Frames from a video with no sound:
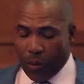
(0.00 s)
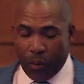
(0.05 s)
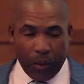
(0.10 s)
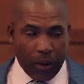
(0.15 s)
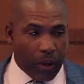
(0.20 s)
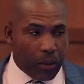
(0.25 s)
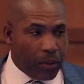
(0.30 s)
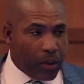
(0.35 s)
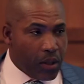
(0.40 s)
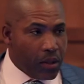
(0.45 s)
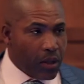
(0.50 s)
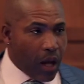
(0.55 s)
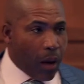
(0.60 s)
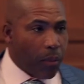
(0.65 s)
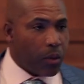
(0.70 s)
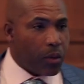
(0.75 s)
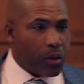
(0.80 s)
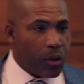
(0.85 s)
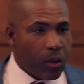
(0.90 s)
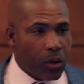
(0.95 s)
open up these
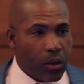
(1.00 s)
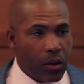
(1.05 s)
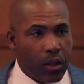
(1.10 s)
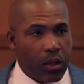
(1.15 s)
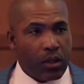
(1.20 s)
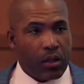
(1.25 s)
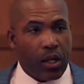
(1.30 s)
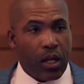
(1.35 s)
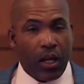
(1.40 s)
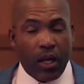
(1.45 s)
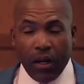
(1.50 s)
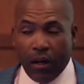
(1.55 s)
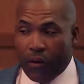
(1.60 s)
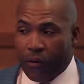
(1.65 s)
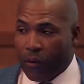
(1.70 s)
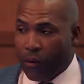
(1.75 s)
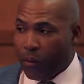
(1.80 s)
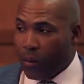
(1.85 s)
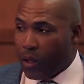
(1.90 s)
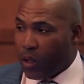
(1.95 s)
opportunities
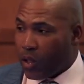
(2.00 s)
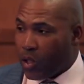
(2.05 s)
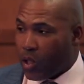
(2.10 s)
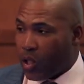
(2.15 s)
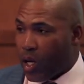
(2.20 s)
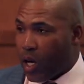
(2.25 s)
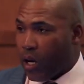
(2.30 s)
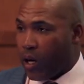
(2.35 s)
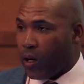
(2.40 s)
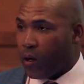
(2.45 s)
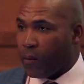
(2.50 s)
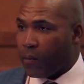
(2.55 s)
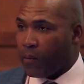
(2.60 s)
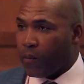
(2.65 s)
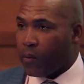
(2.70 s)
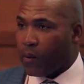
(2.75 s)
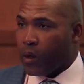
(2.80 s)
for me to share.